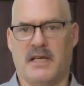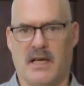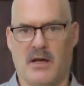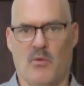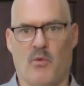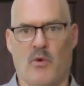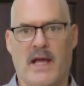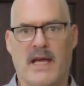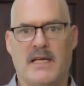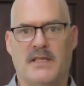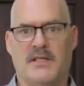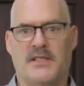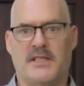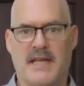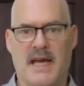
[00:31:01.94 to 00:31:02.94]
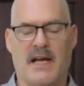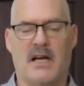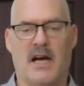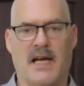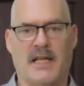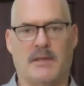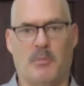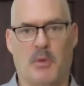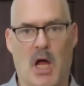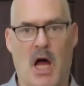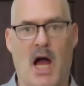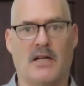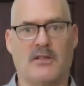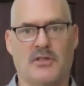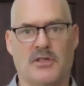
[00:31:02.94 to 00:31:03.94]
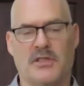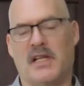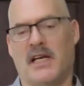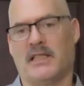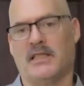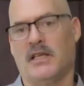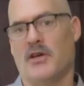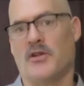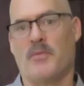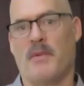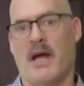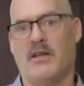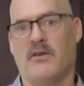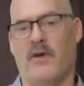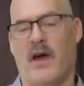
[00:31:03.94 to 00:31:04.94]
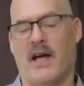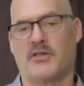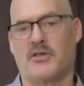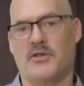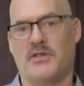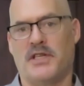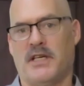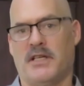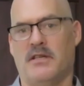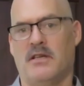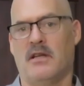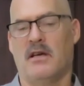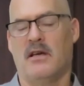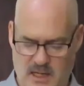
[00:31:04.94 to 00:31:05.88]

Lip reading: a raised deck height block, just like the other manufacturers did,